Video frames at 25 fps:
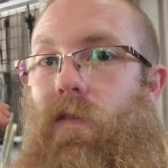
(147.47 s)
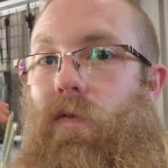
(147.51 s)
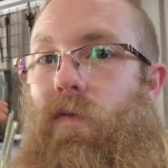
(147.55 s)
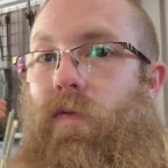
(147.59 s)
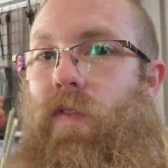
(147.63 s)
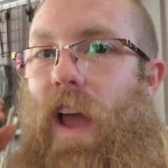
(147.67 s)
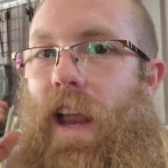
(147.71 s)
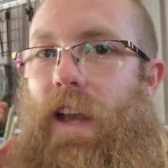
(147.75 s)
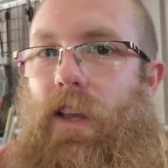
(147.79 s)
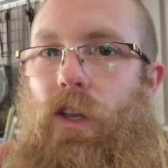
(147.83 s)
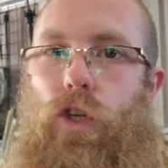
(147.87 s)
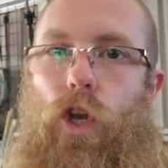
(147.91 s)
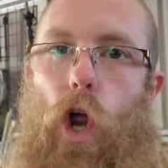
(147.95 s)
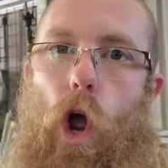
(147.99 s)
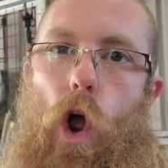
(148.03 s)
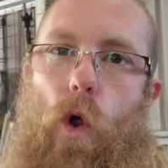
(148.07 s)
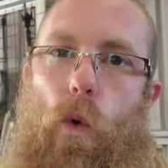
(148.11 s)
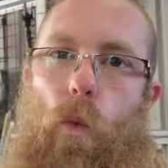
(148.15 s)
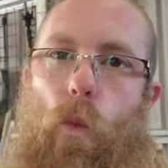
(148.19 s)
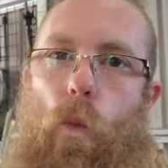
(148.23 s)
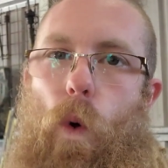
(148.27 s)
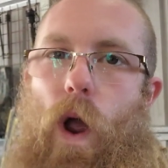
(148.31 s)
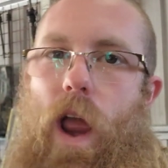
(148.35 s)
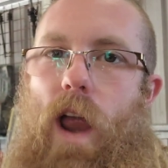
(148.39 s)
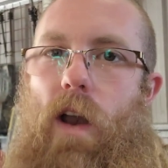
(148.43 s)
they
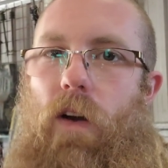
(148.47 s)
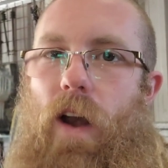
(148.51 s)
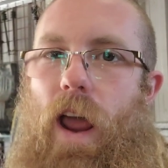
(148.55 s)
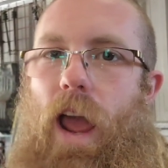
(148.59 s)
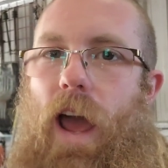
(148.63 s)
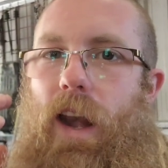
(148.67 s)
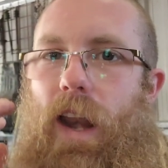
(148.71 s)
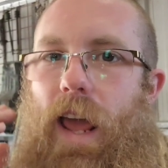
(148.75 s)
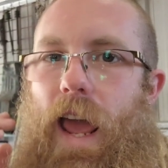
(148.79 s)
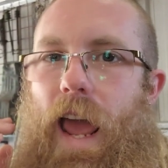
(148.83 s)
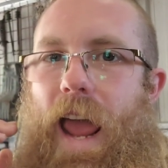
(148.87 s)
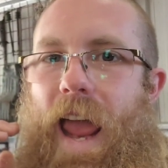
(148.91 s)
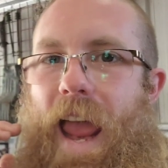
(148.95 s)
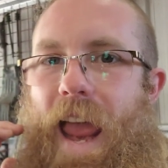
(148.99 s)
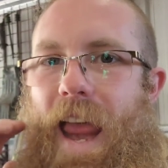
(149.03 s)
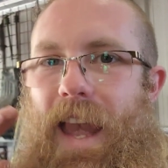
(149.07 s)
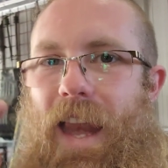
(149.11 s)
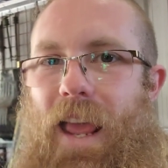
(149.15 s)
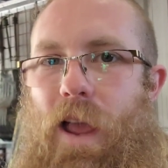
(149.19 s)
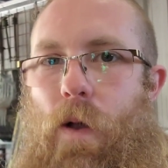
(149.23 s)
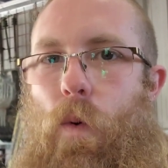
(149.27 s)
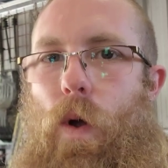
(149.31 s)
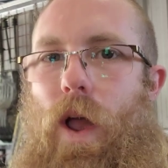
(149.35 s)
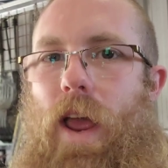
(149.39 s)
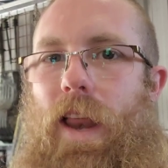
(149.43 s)
don't wear out
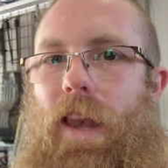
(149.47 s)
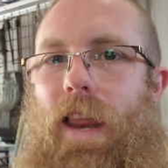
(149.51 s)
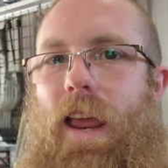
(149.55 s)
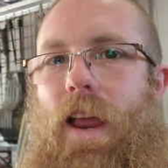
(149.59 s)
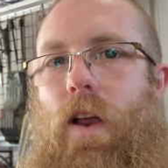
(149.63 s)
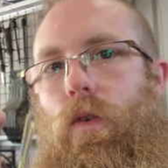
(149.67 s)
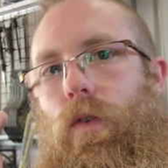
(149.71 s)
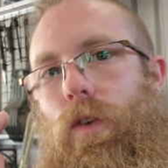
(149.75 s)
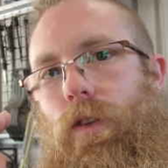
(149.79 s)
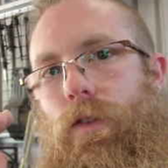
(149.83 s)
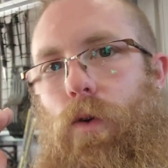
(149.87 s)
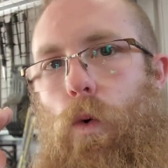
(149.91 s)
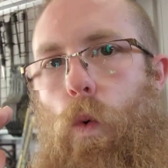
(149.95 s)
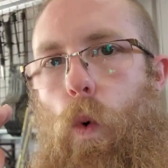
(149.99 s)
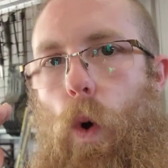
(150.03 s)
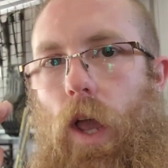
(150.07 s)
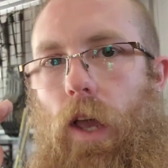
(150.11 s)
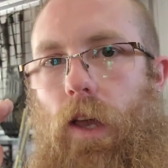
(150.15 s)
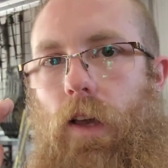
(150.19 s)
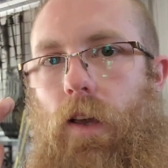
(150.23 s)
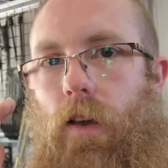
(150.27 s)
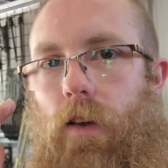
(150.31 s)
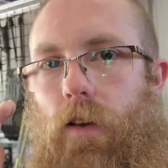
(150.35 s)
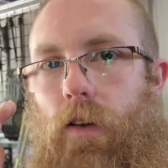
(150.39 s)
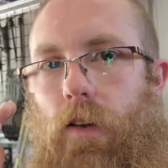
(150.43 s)
anywhere near as
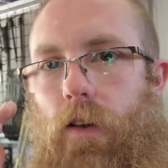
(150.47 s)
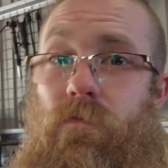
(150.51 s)
quick.